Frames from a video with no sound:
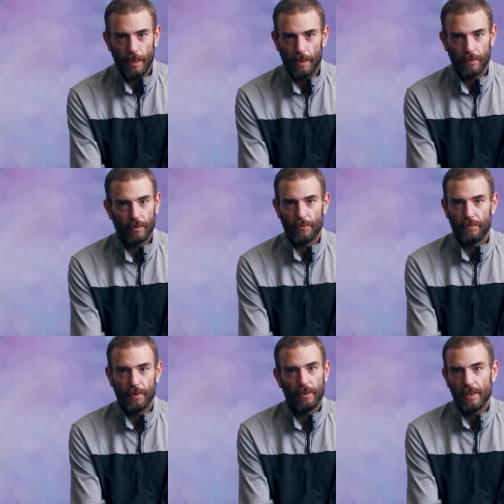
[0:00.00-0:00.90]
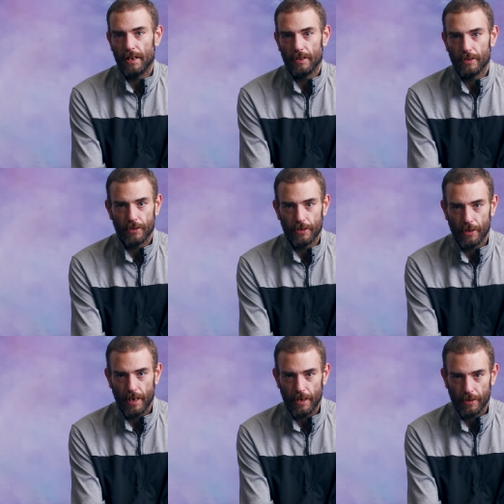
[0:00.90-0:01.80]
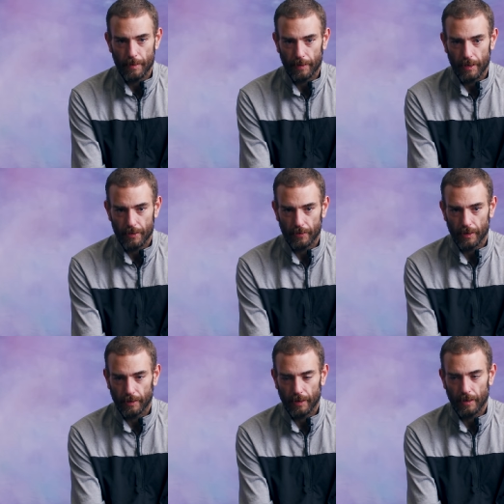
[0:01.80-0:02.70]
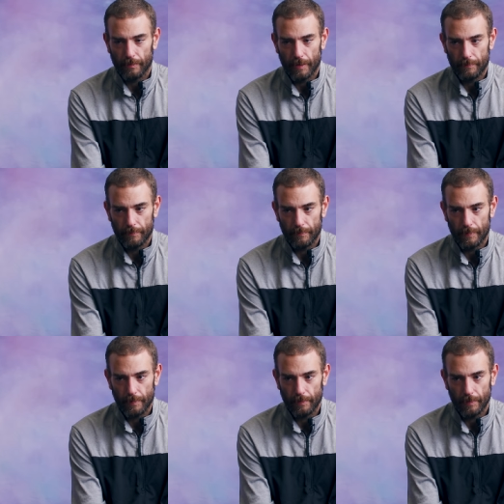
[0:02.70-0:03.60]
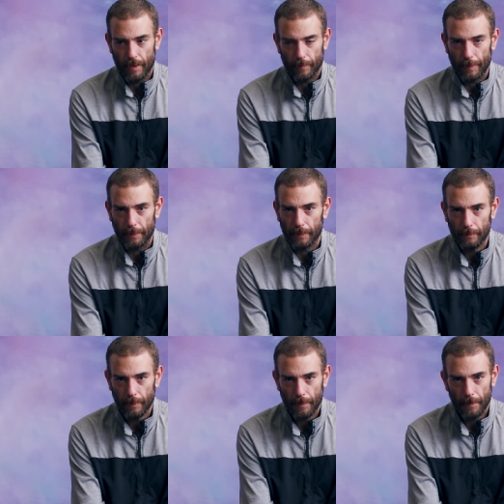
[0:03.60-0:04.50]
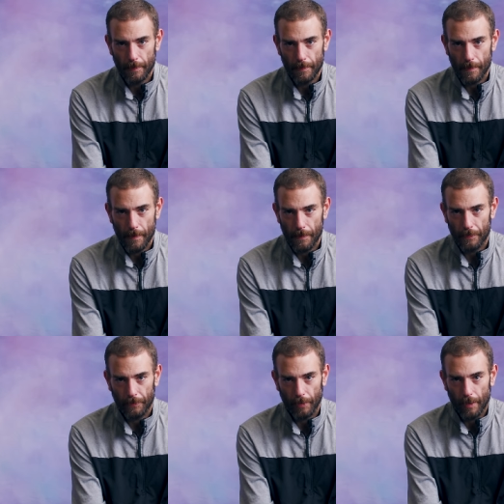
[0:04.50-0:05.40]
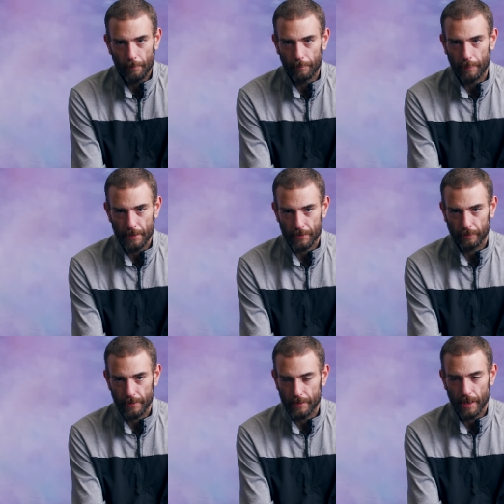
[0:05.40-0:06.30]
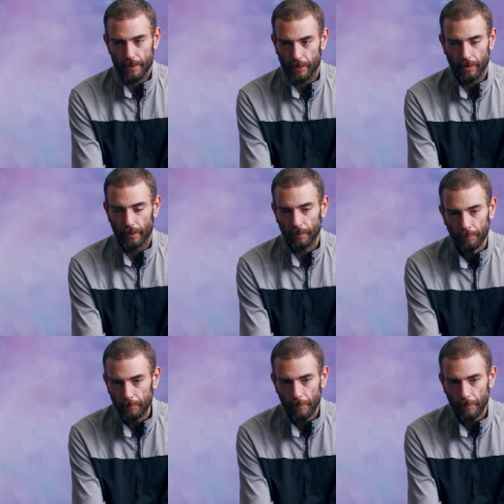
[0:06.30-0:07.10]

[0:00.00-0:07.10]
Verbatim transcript: you can feel the energy change, and the kids are like, all right, never mind. So I'm basically dead to her.